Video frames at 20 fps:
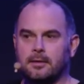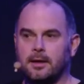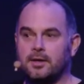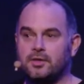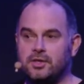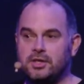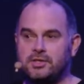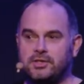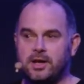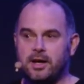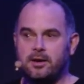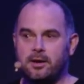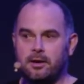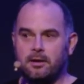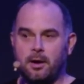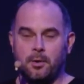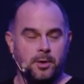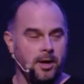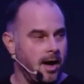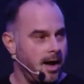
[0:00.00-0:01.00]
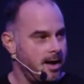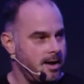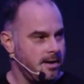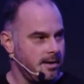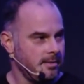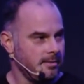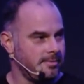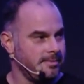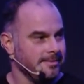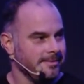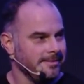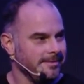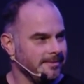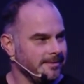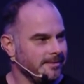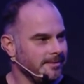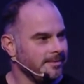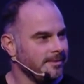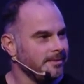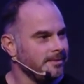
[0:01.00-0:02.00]
And she said, okay. And
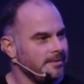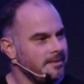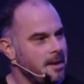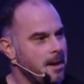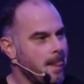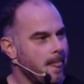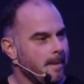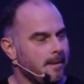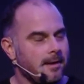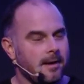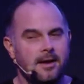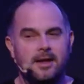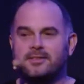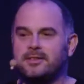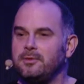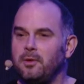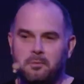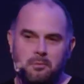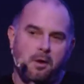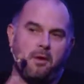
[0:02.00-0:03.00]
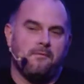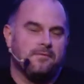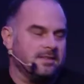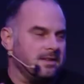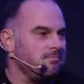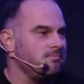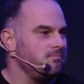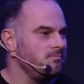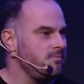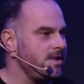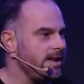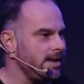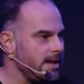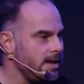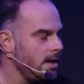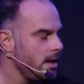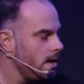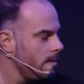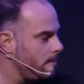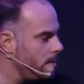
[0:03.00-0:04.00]
I said, not obviously
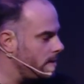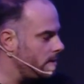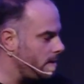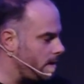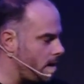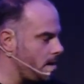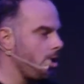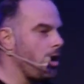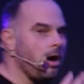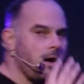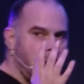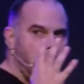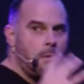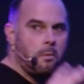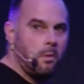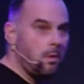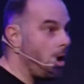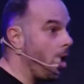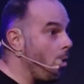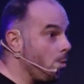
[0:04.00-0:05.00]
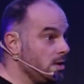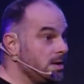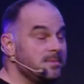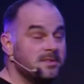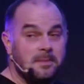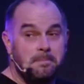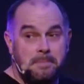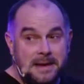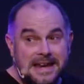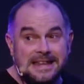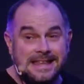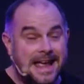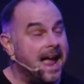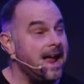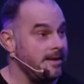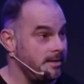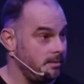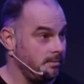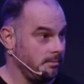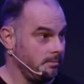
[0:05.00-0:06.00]
really, but I want him to be
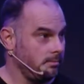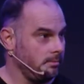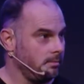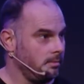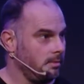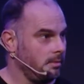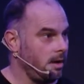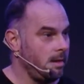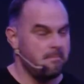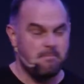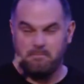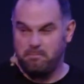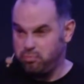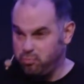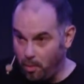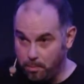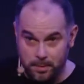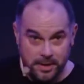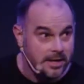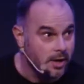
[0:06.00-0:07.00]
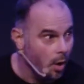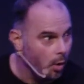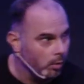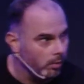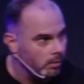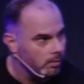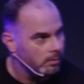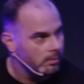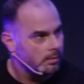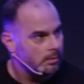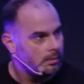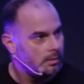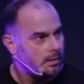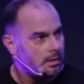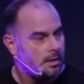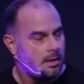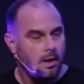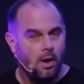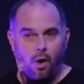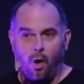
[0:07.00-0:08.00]
dead, like properly gone,
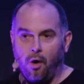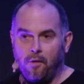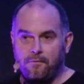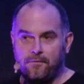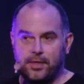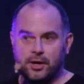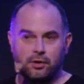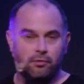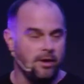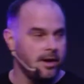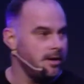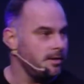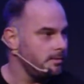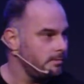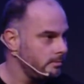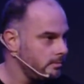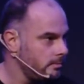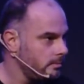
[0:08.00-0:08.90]
off the grid.